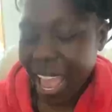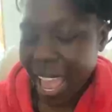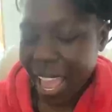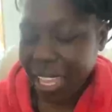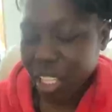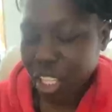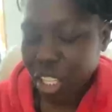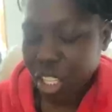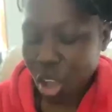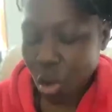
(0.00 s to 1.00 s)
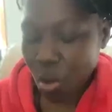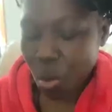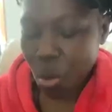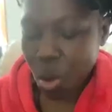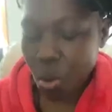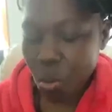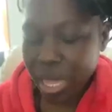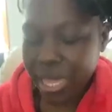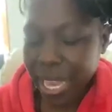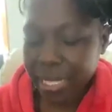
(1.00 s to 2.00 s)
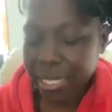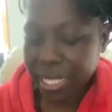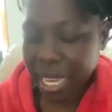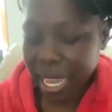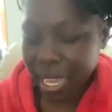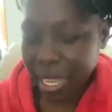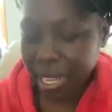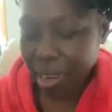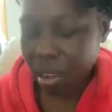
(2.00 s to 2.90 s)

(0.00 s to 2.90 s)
And so with that said,